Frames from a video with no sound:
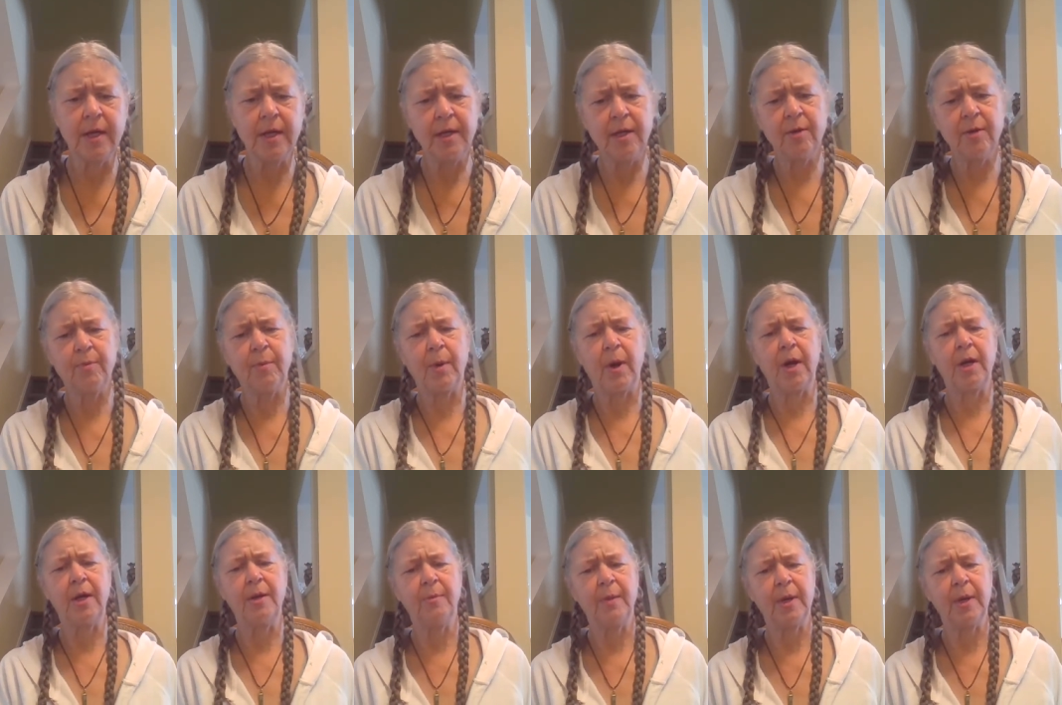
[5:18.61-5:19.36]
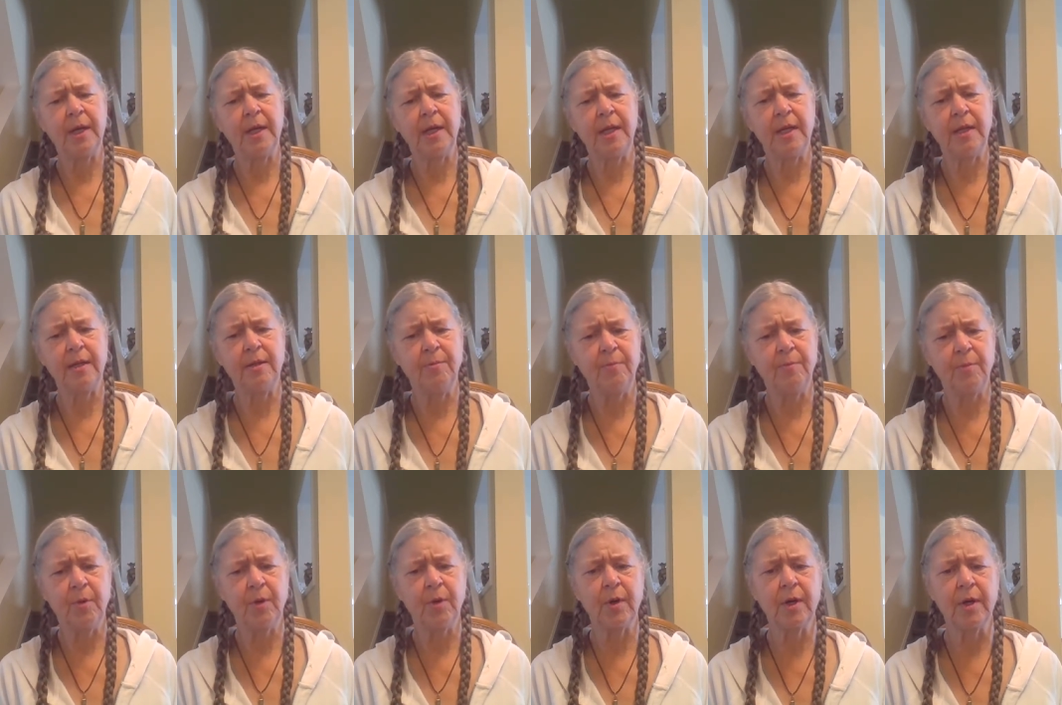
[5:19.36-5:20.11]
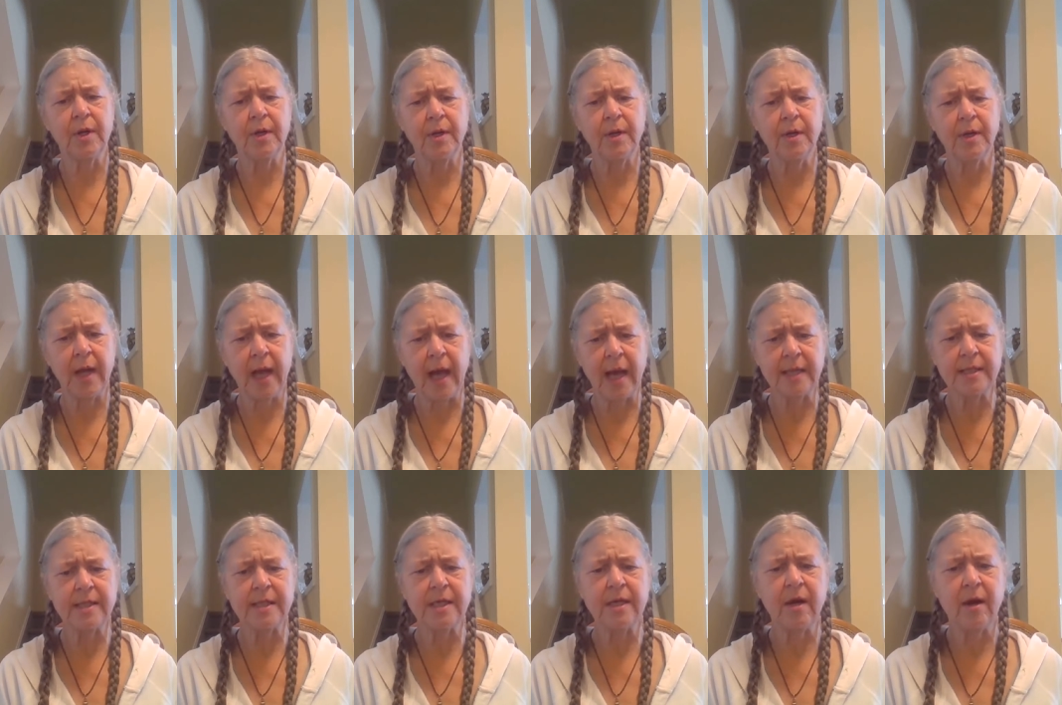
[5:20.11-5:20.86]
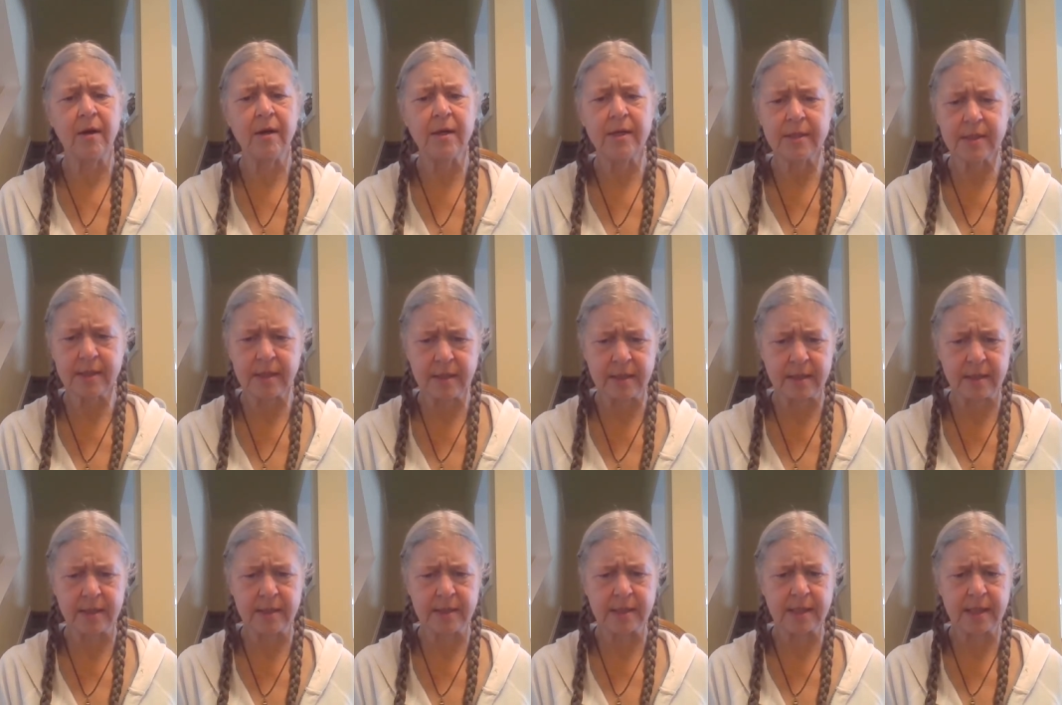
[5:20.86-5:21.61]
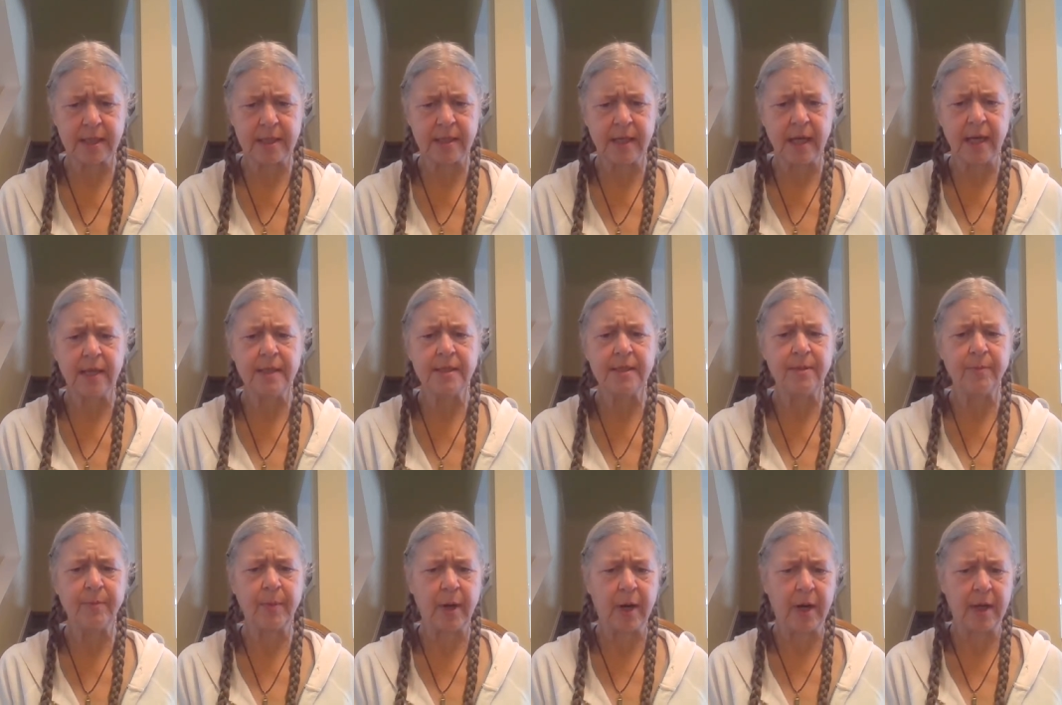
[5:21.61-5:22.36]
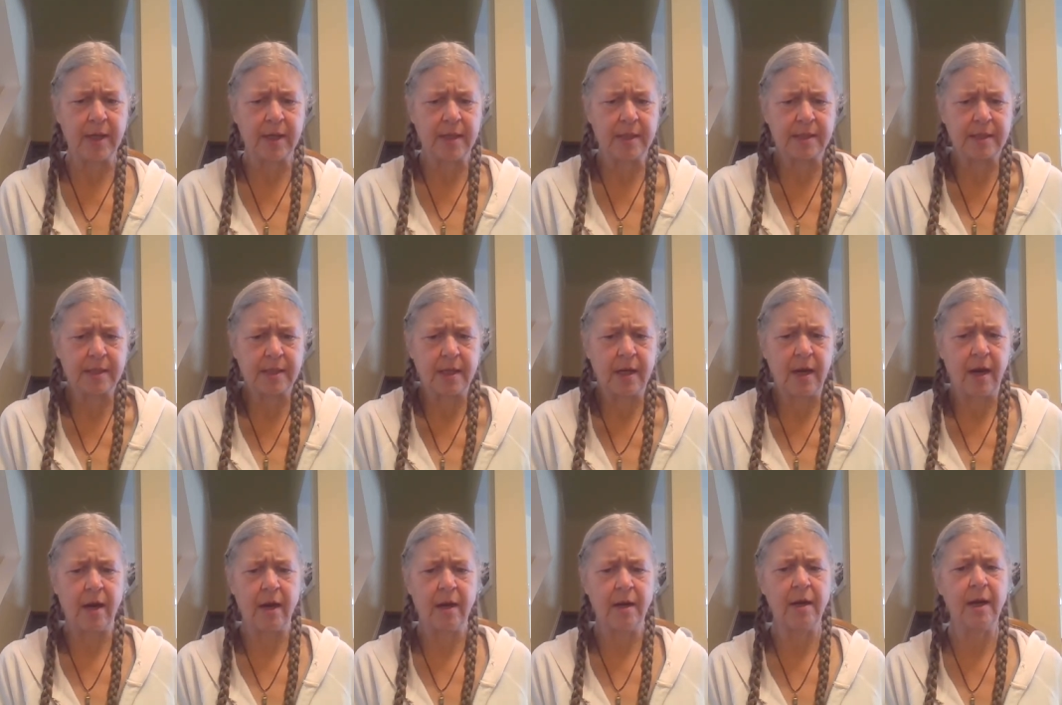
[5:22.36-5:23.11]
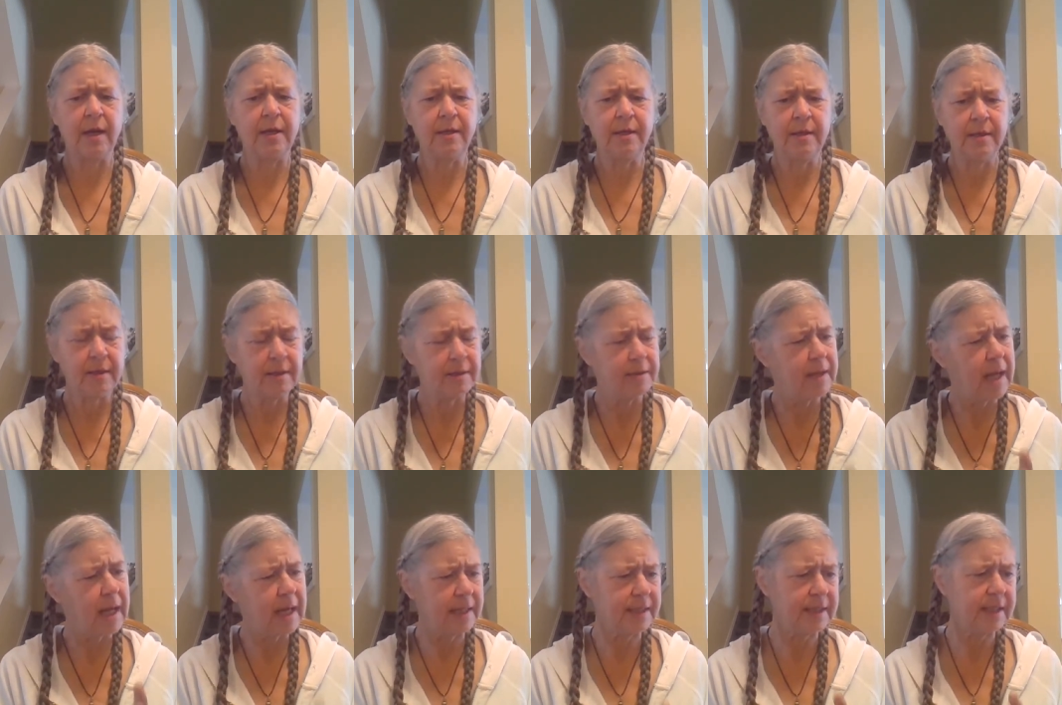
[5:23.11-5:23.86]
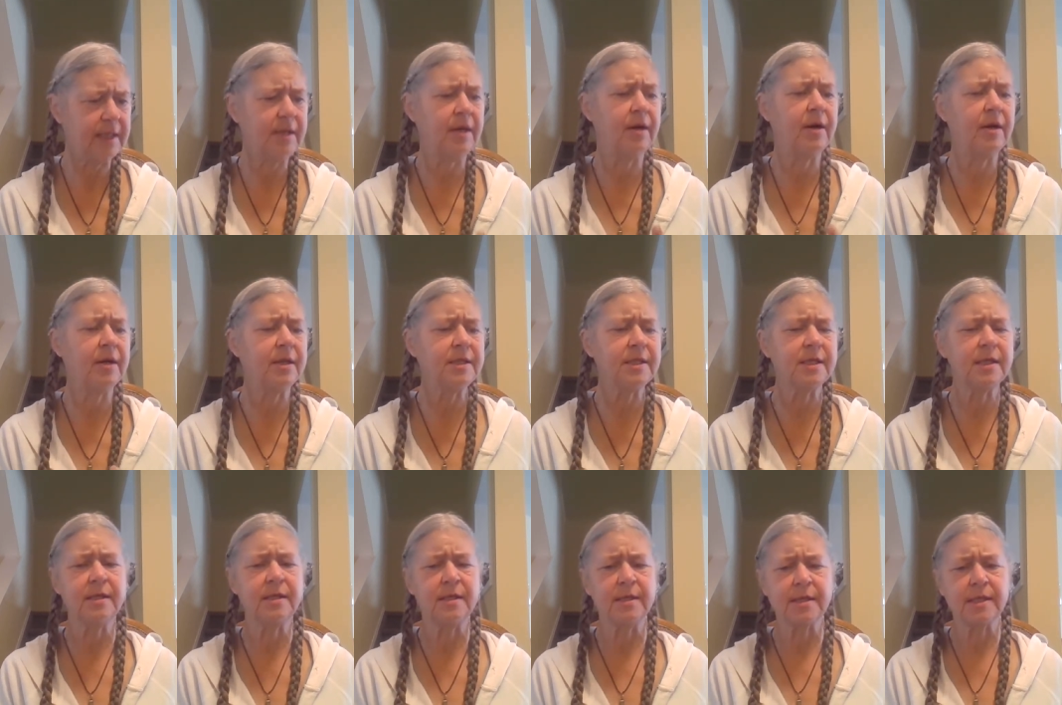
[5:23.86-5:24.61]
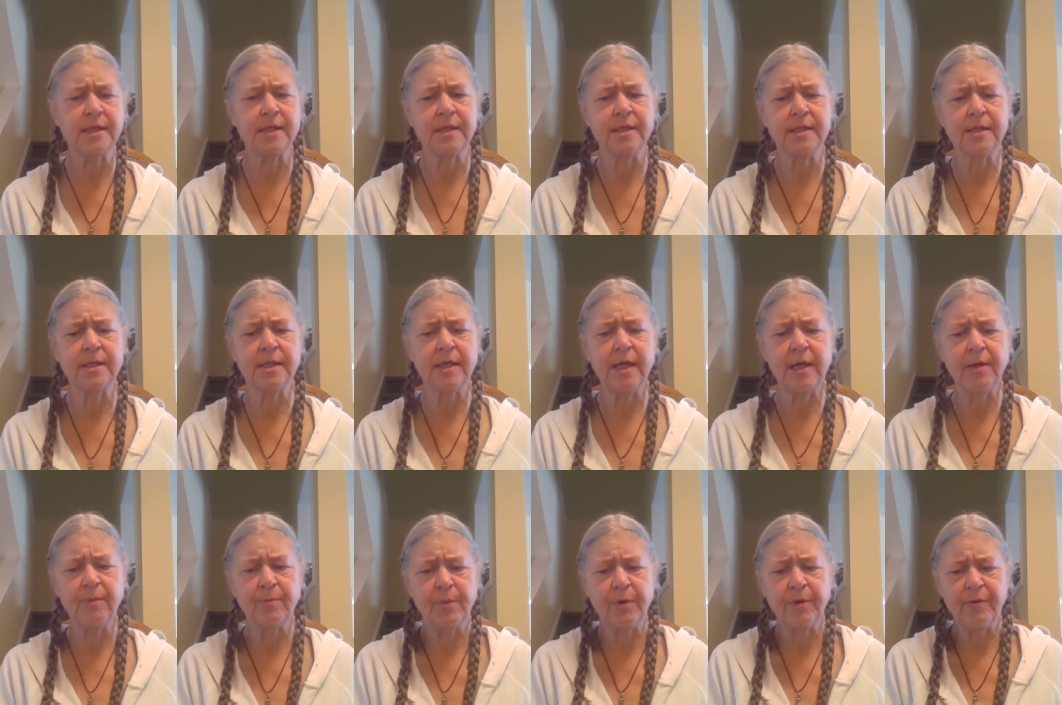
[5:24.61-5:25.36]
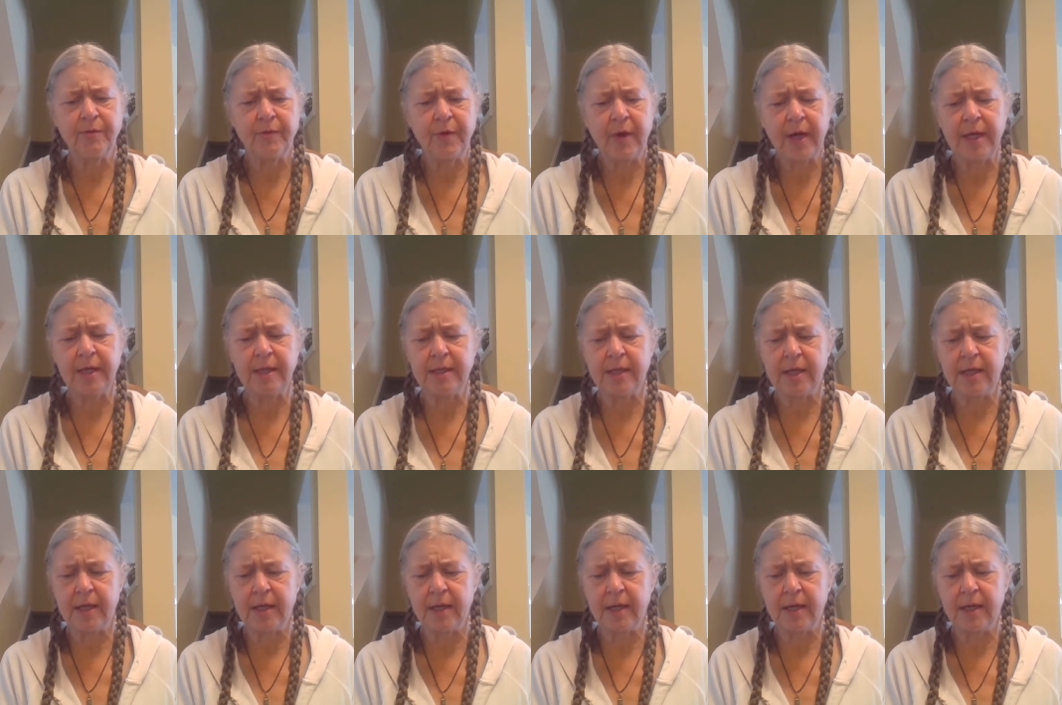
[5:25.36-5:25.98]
your body might need more antioxidants and antibodies or antioxidants and to provide